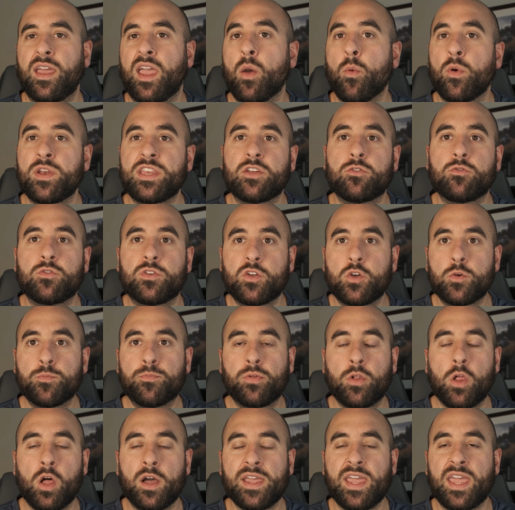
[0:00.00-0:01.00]
And when you do
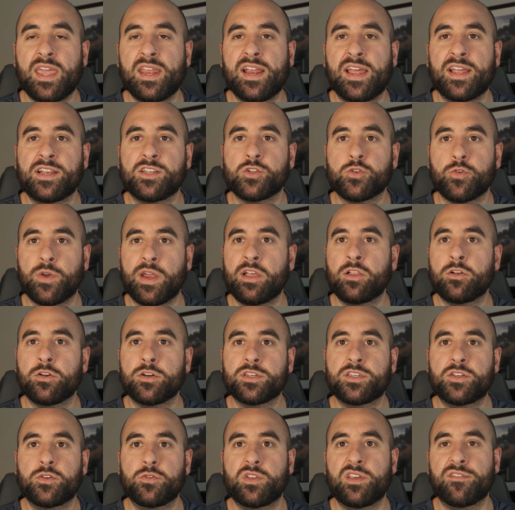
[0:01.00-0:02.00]
plug in a trailer
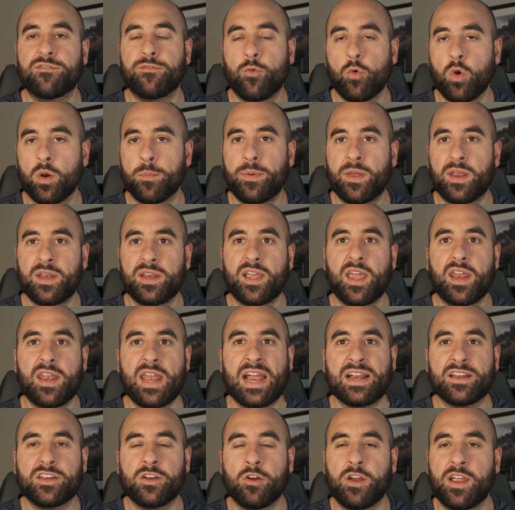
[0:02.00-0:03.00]
to the 4-pin
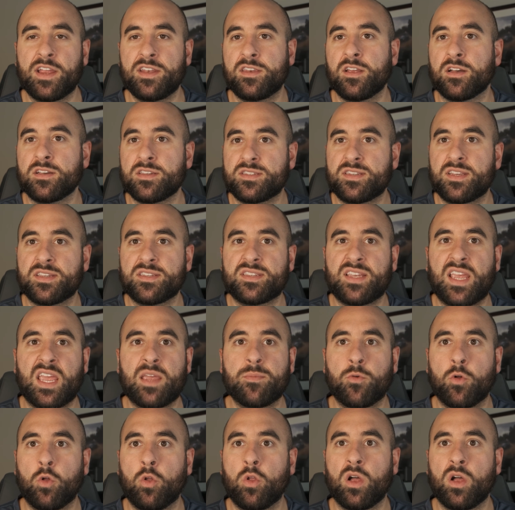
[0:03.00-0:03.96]
connector, it does disable